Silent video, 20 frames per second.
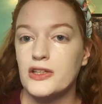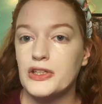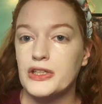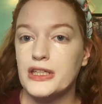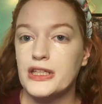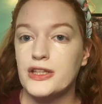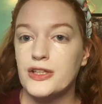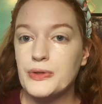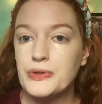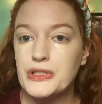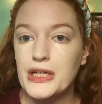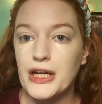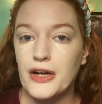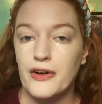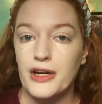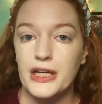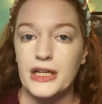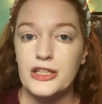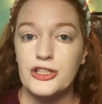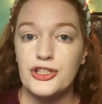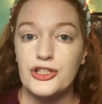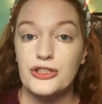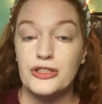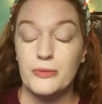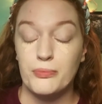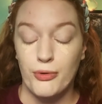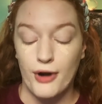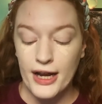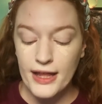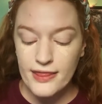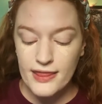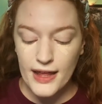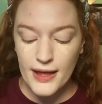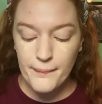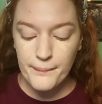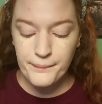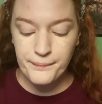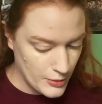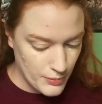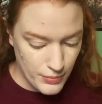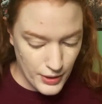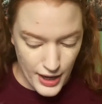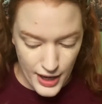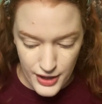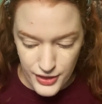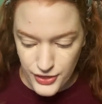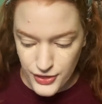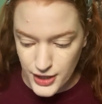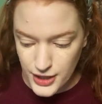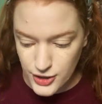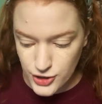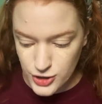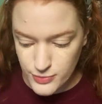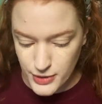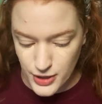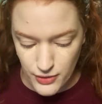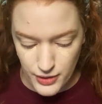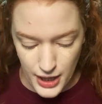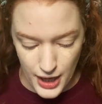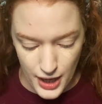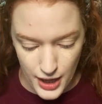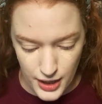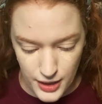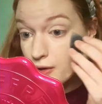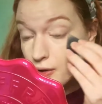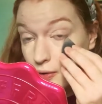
in those areas just to brighten them, but I think it should be okay.